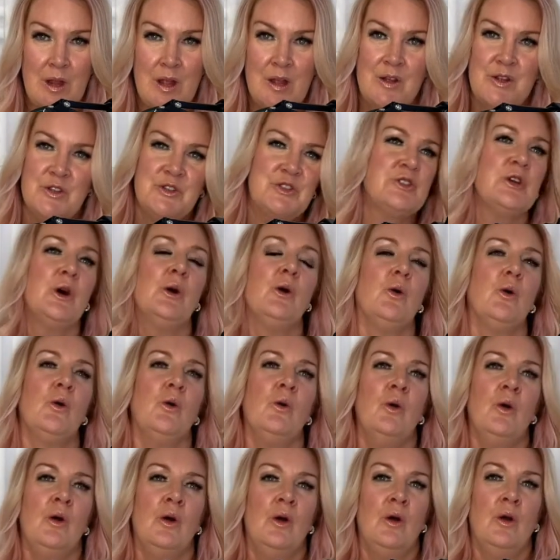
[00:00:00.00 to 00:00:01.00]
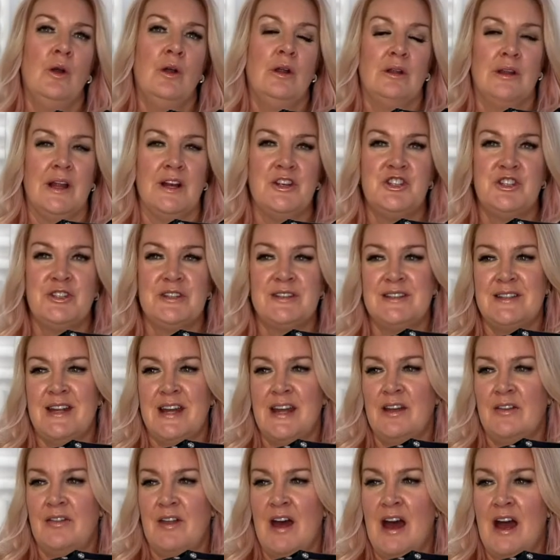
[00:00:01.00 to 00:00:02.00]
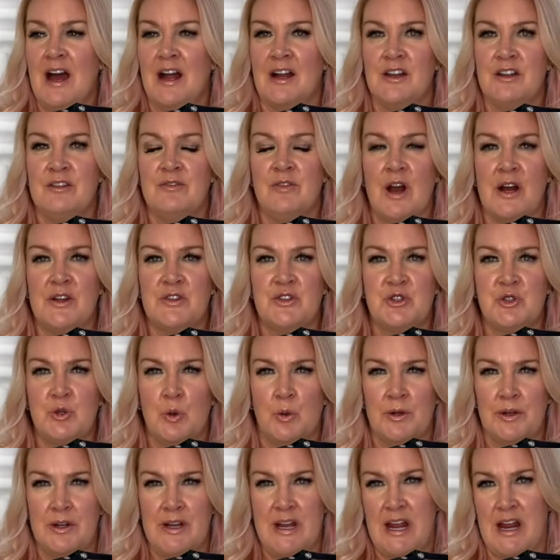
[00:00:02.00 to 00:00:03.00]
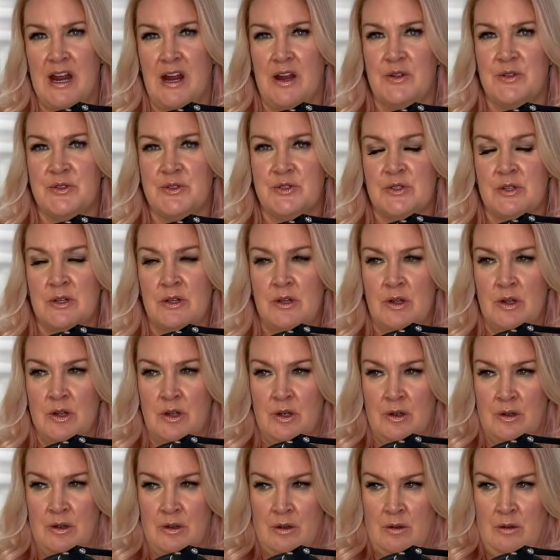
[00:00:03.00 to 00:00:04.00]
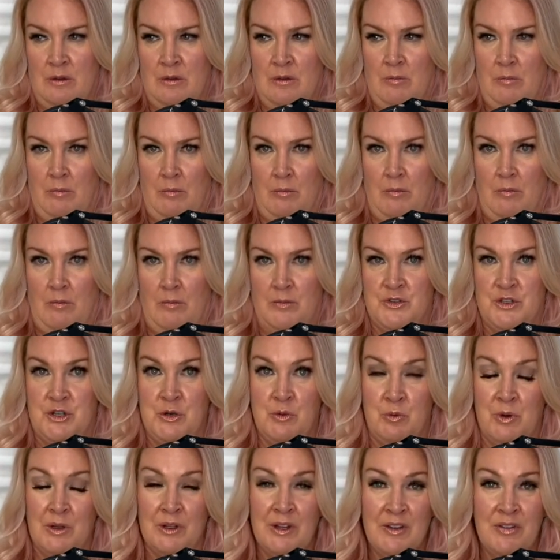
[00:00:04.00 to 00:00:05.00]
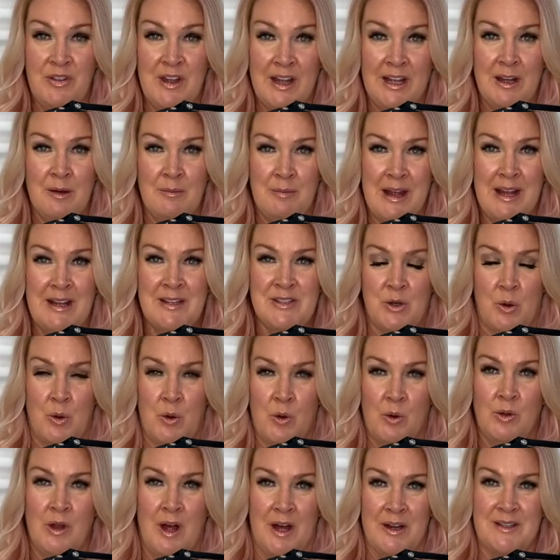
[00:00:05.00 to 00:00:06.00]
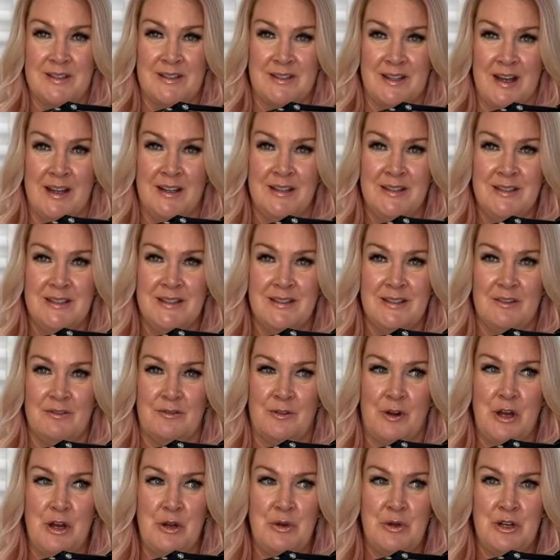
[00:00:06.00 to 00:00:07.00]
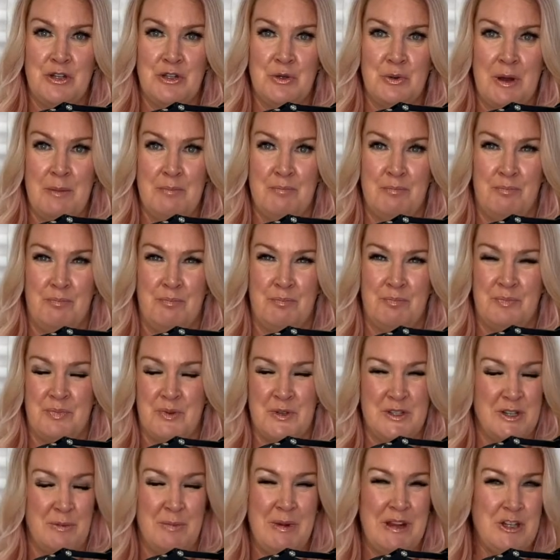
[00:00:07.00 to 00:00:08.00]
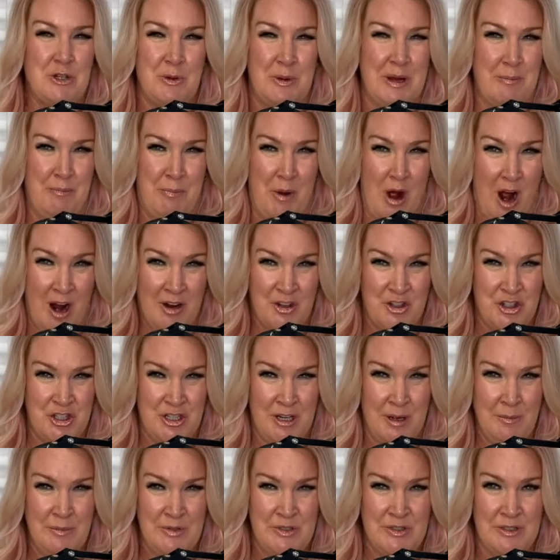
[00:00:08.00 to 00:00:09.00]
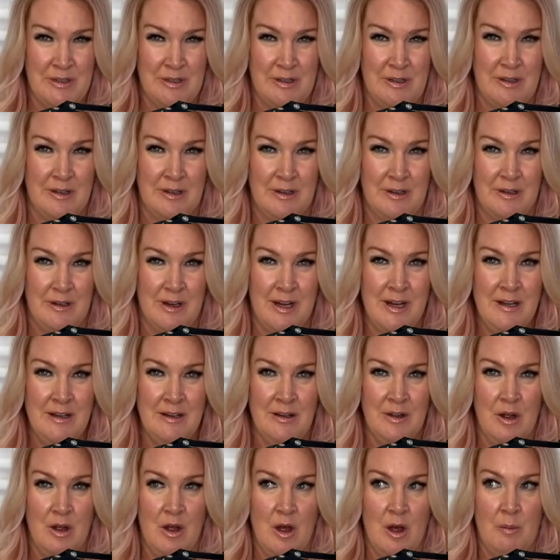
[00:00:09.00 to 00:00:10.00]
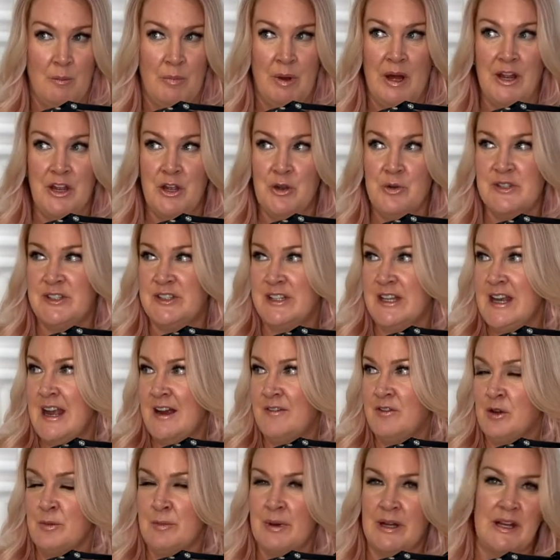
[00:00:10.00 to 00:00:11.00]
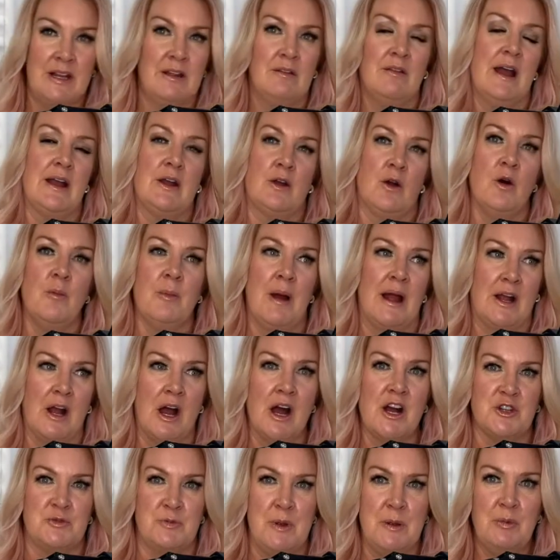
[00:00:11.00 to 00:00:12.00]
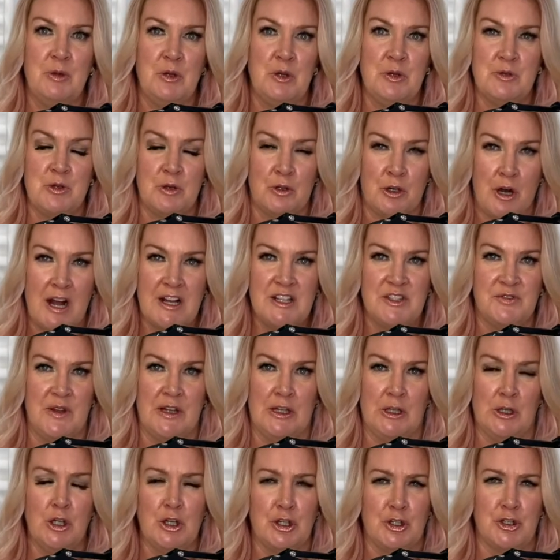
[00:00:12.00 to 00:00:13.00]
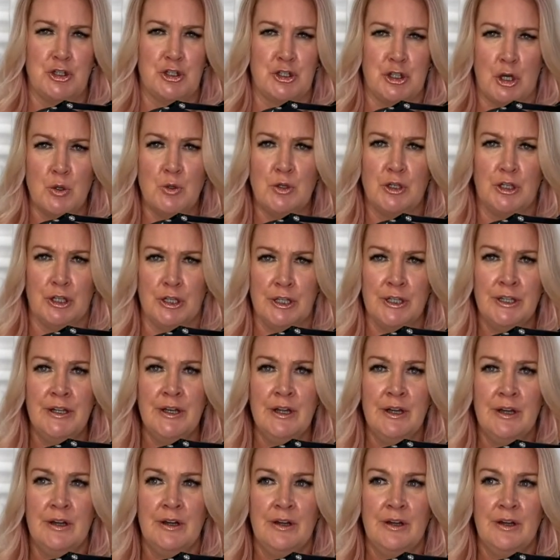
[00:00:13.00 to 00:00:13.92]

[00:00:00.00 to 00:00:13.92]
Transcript: So let's just take that. You've got sore knees. Do you really think it makes a whole lot of sense for you to be doing box jumps? Right? But you see everybody like, oh my gosh, people who do CrossFit look so good,